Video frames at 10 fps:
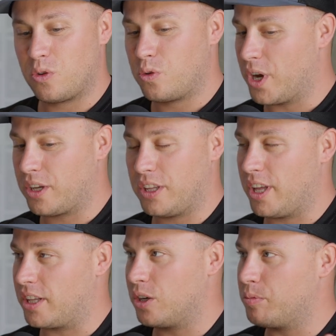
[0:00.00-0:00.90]
quickly,
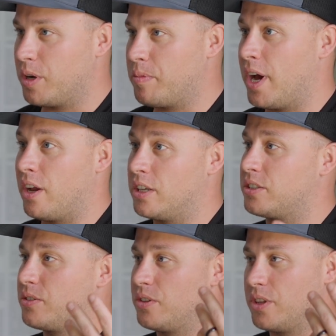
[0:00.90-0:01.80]
like a little bit about
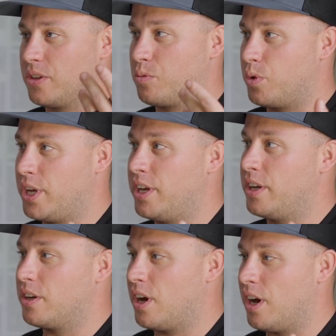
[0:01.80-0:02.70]
us.
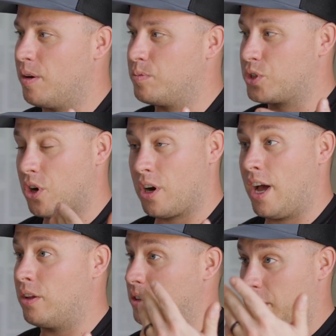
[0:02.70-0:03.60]
We started
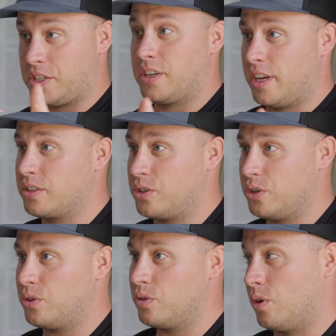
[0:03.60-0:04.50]
out listening
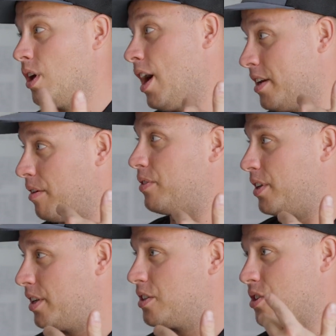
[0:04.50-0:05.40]
to. Well, I
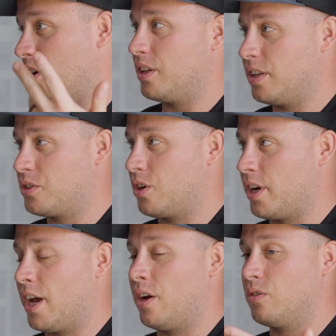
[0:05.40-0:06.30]
definitely did.
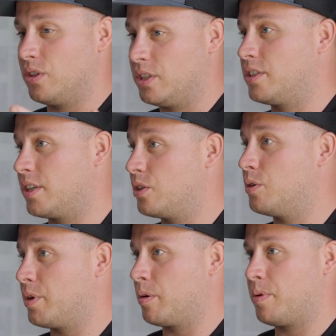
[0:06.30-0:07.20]
Starting out listening to
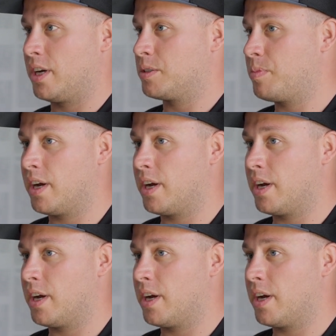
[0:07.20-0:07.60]
the Bigger Pockets podcast.